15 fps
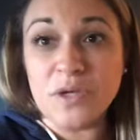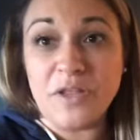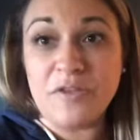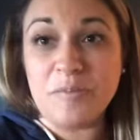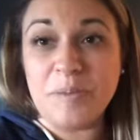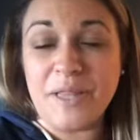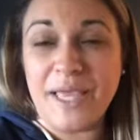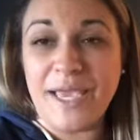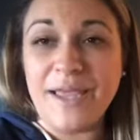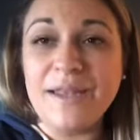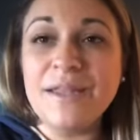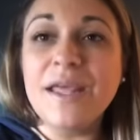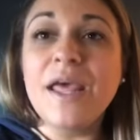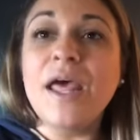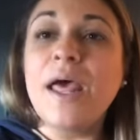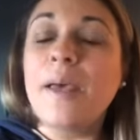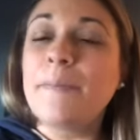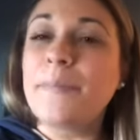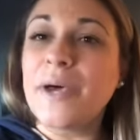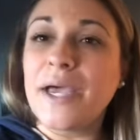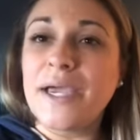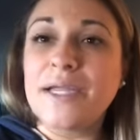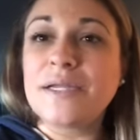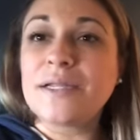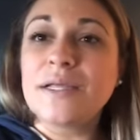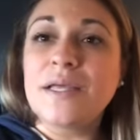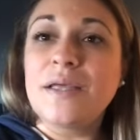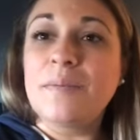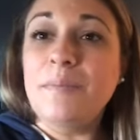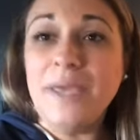nother plan. But
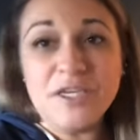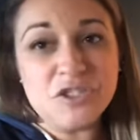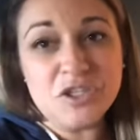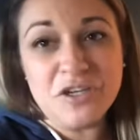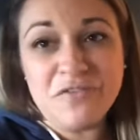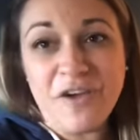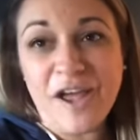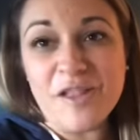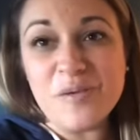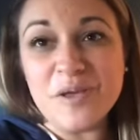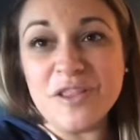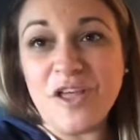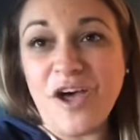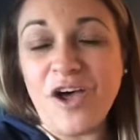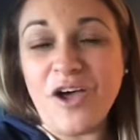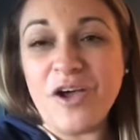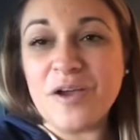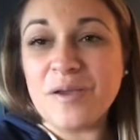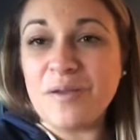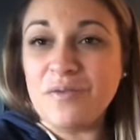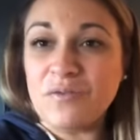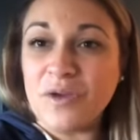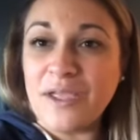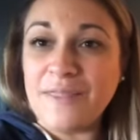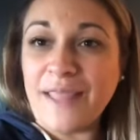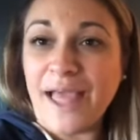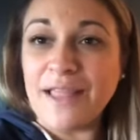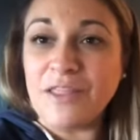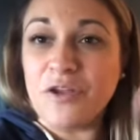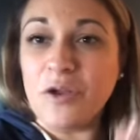make sure you follow along, ring
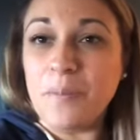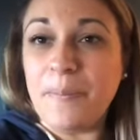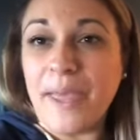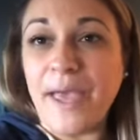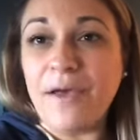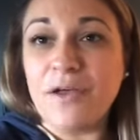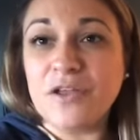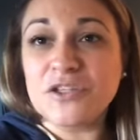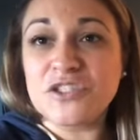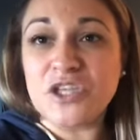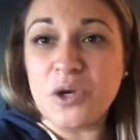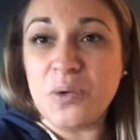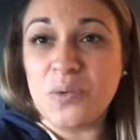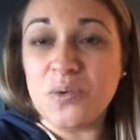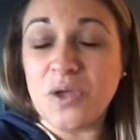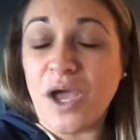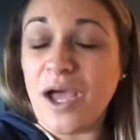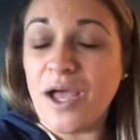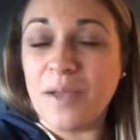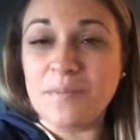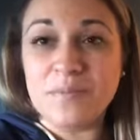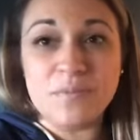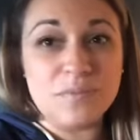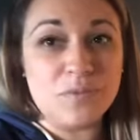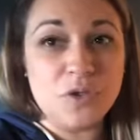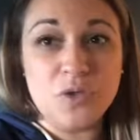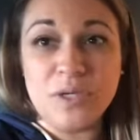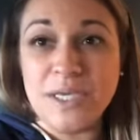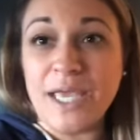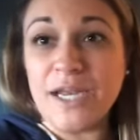that little bell so
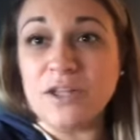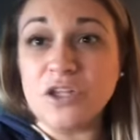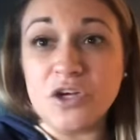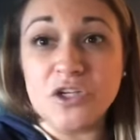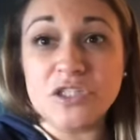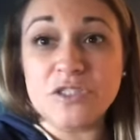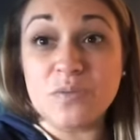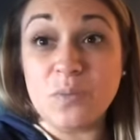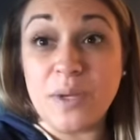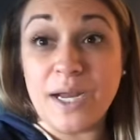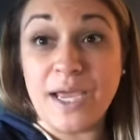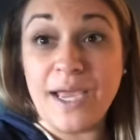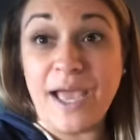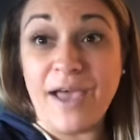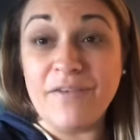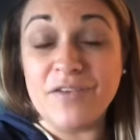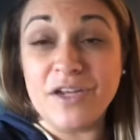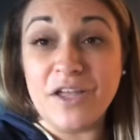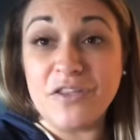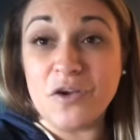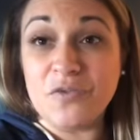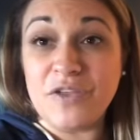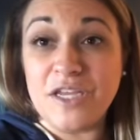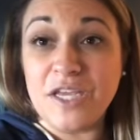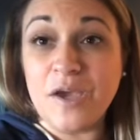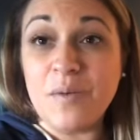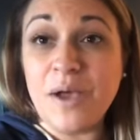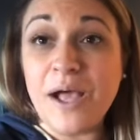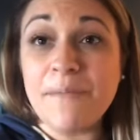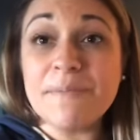you can get alerts when I have another
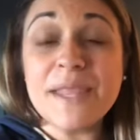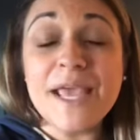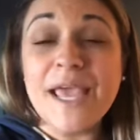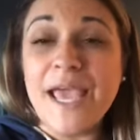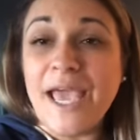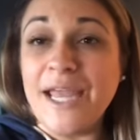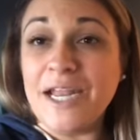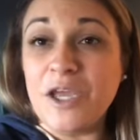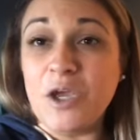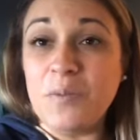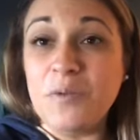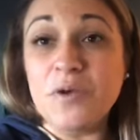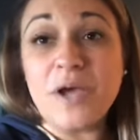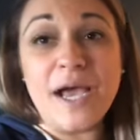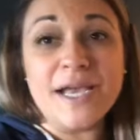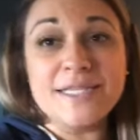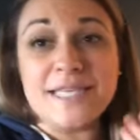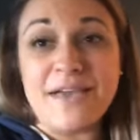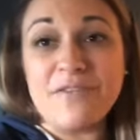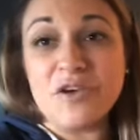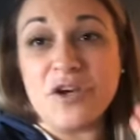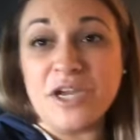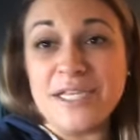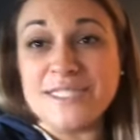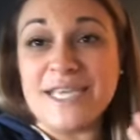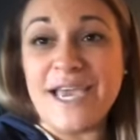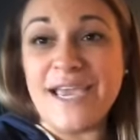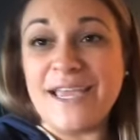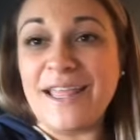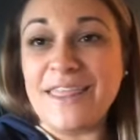video up. And I hope you guys have a great
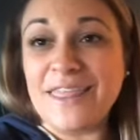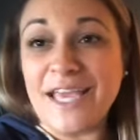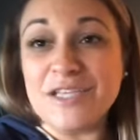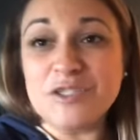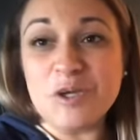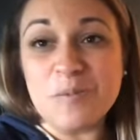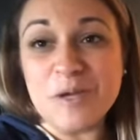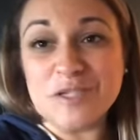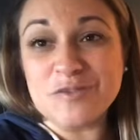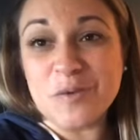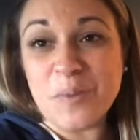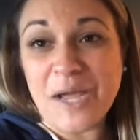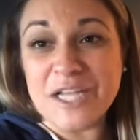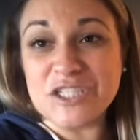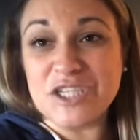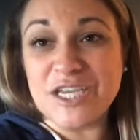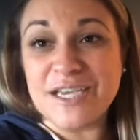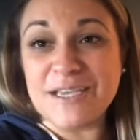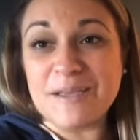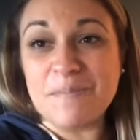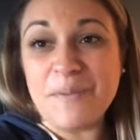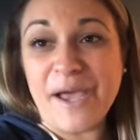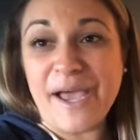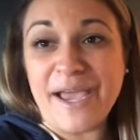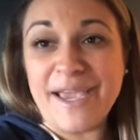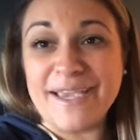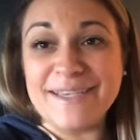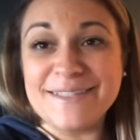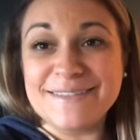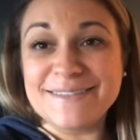day. Thanks so much for watching.
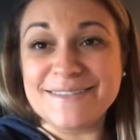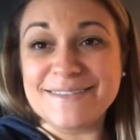Bye.